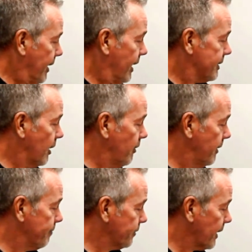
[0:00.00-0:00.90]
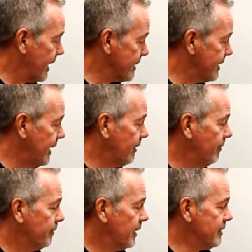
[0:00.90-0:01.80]
So, as I said,
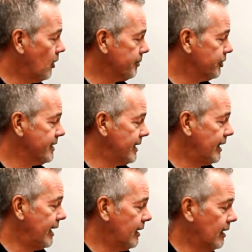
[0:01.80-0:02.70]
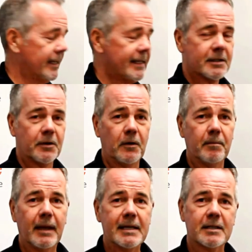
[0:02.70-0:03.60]
there's options at the end of the lease
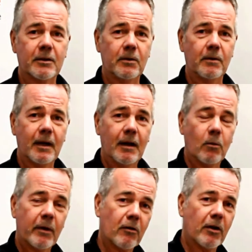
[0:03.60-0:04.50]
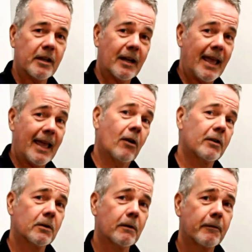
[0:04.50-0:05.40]
term as to whether or not you're going to hang on
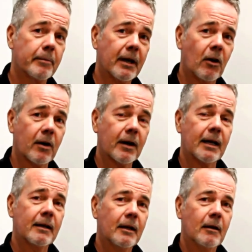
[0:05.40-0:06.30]
to it for a bit longer,